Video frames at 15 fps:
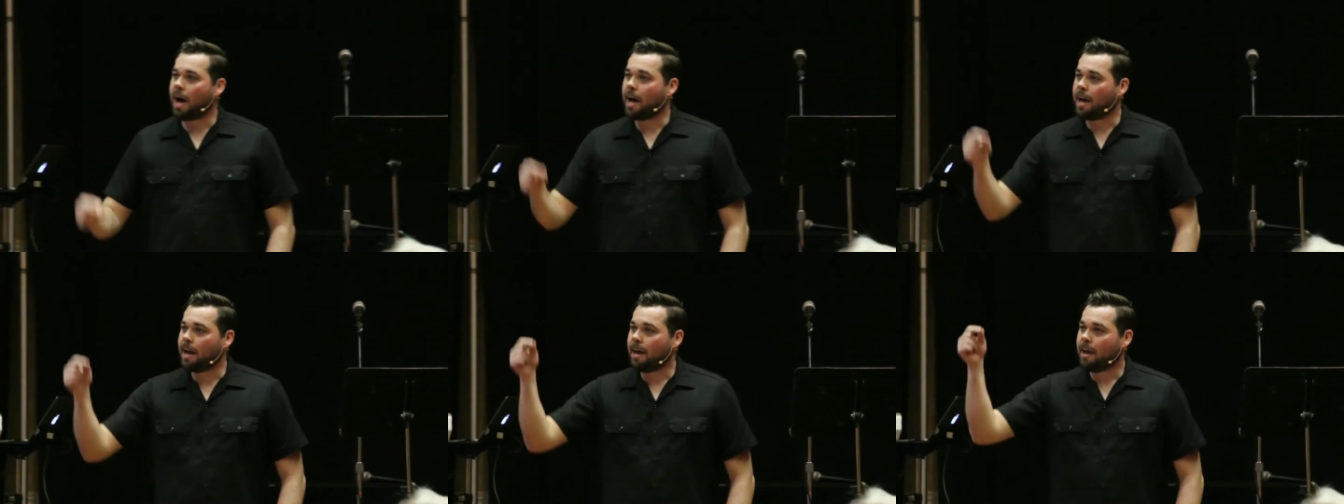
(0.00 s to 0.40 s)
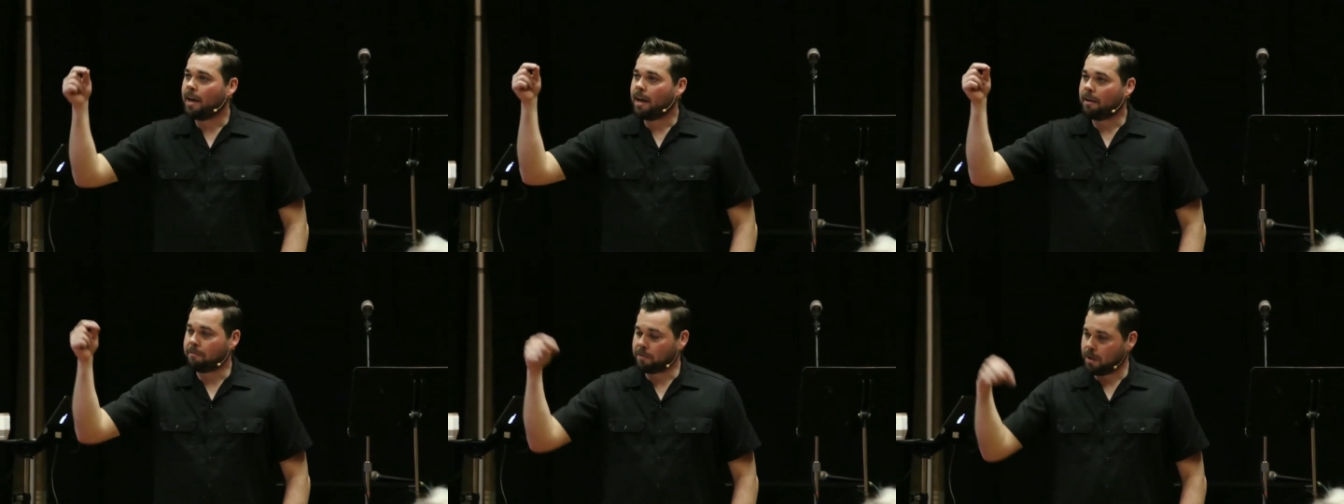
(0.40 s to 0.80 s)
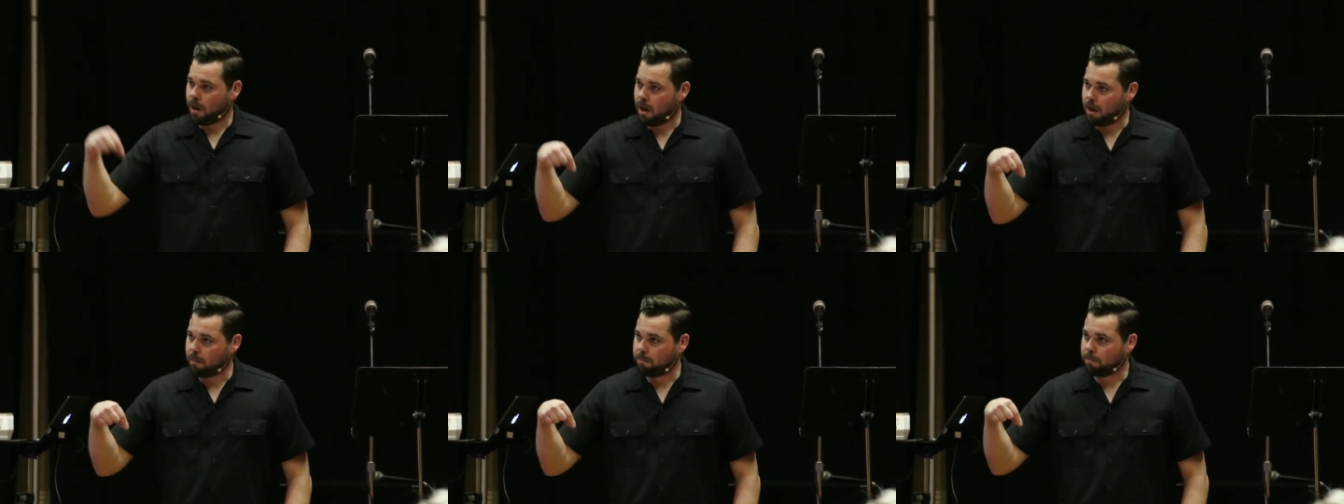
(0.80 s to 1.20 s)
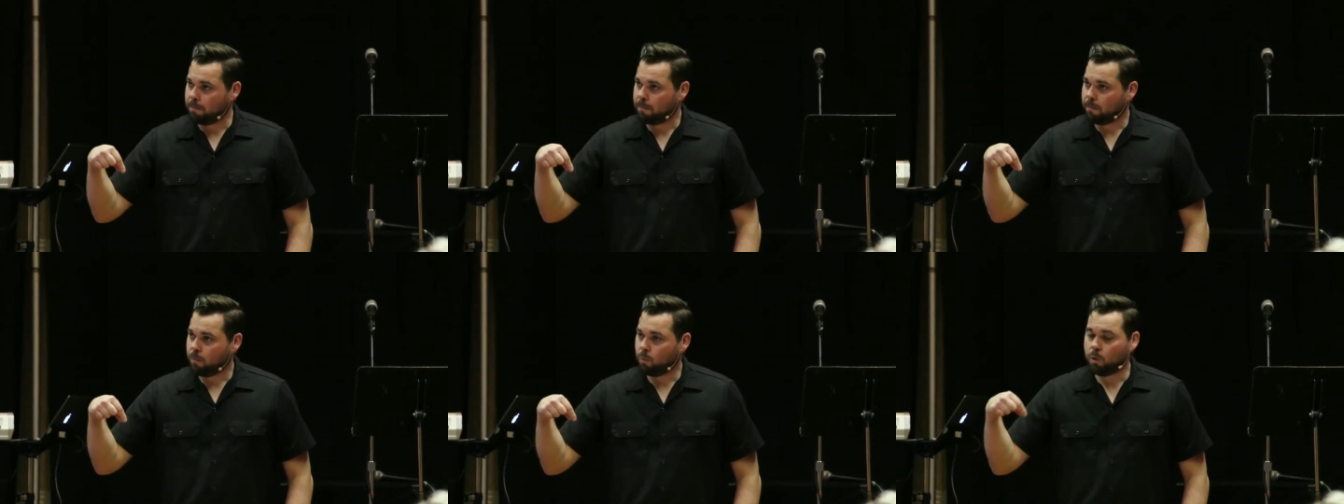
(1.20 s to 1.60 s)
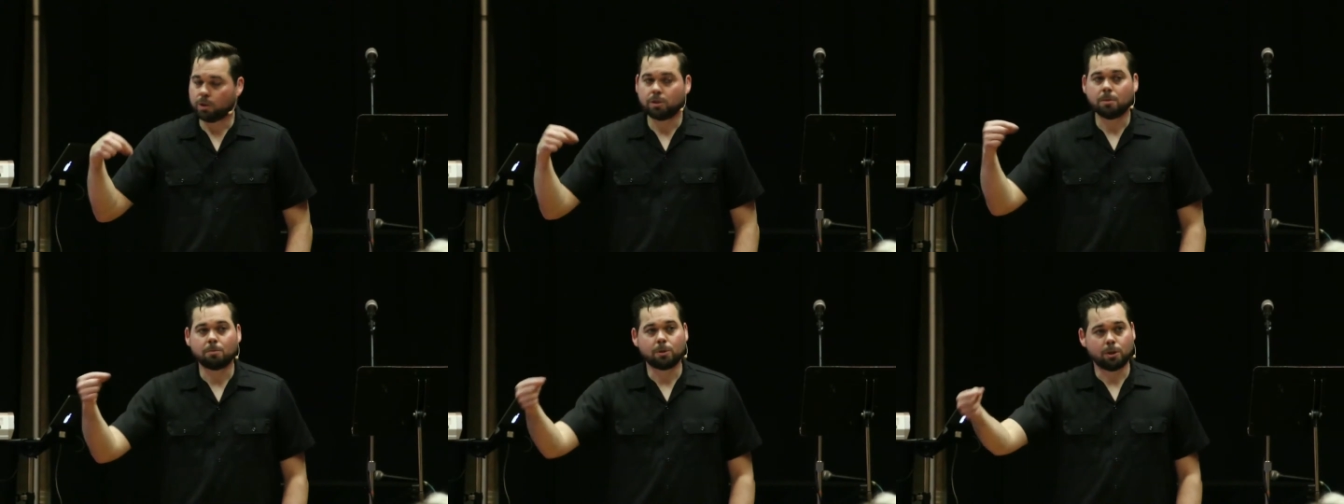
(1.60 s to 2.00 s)
I have come
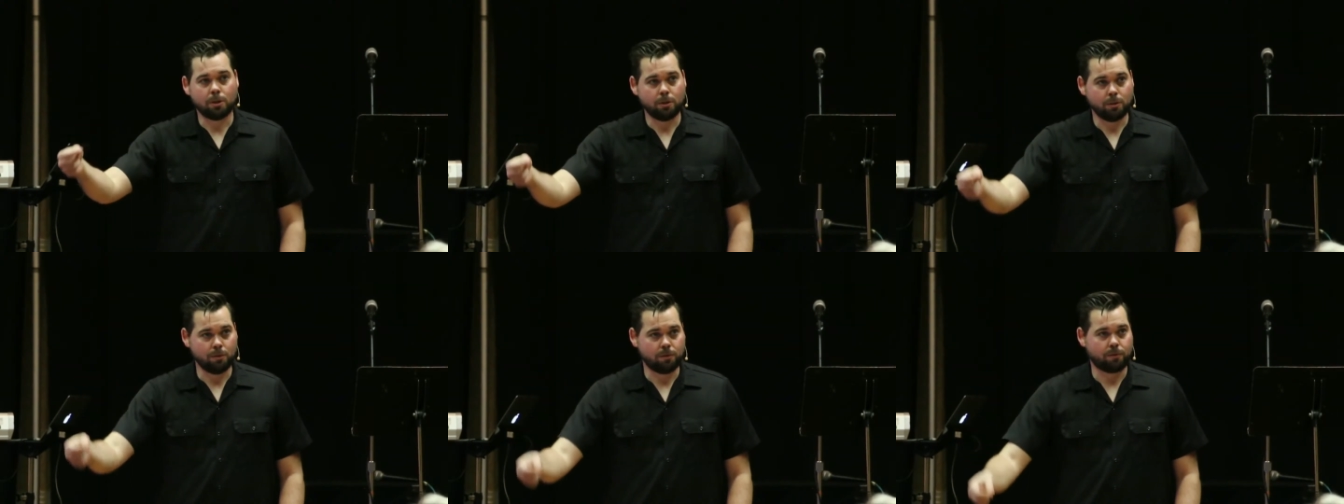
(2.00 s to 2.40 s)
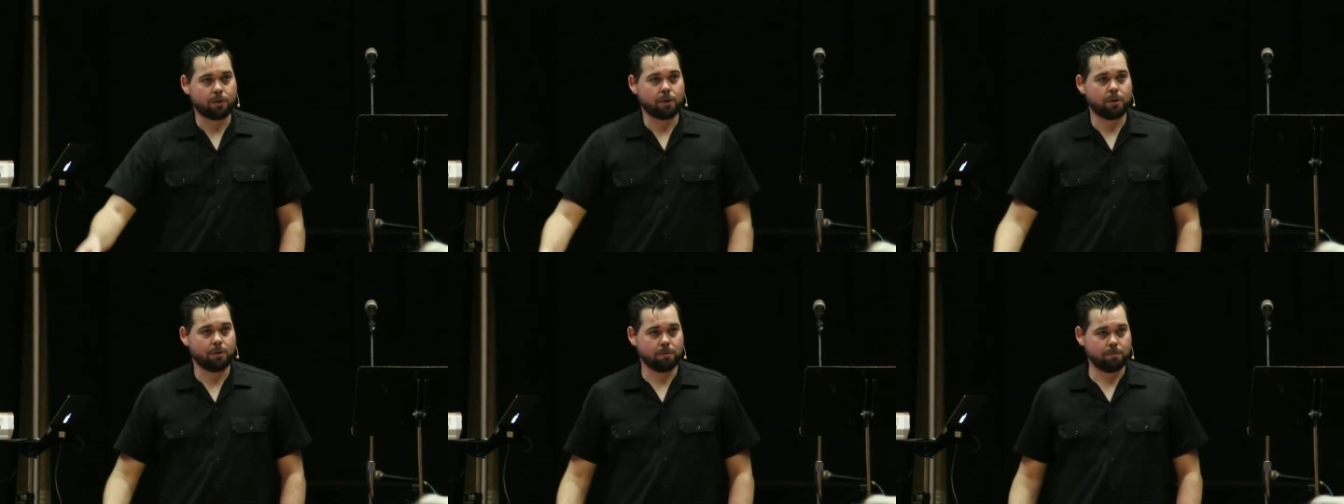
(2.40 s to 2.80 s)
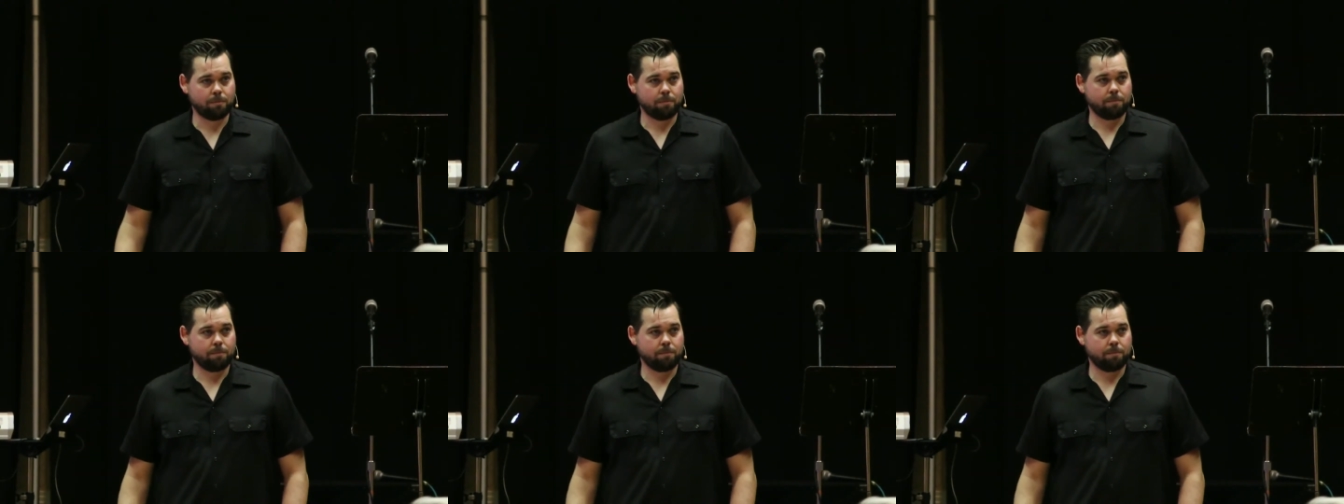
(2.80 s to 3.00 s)
with some good news for you.